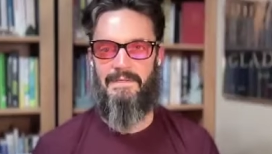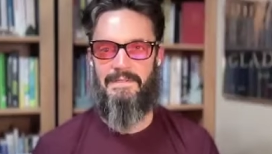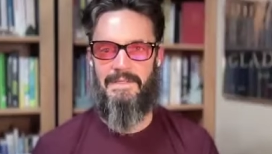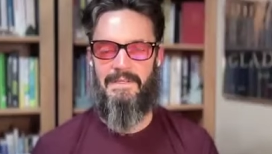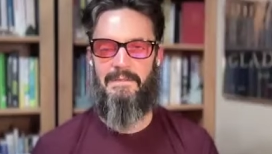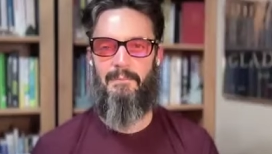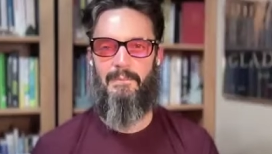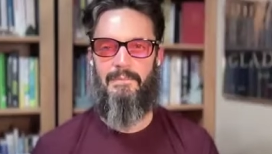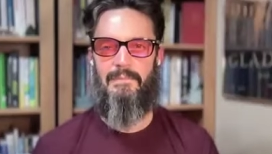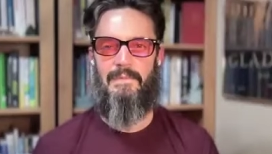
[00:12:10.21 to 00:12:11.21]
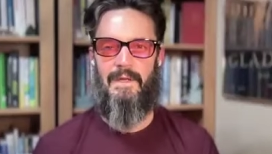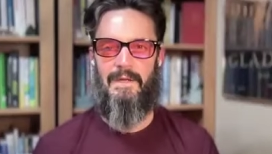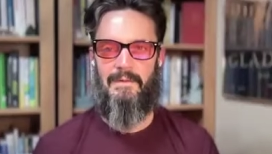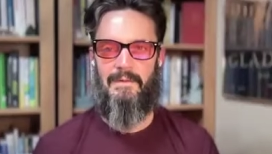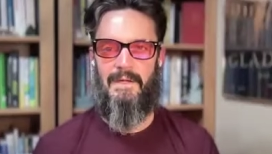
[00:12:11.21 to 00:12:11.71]
So it's like
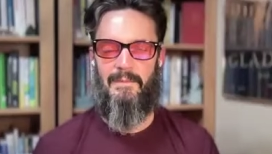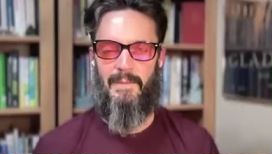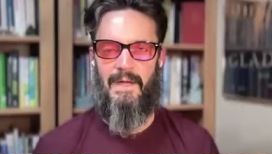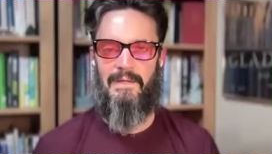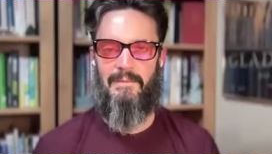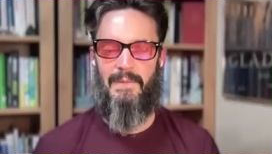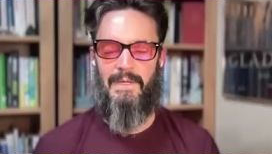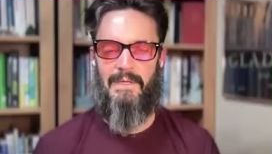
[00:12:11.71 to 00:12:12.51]
getting back,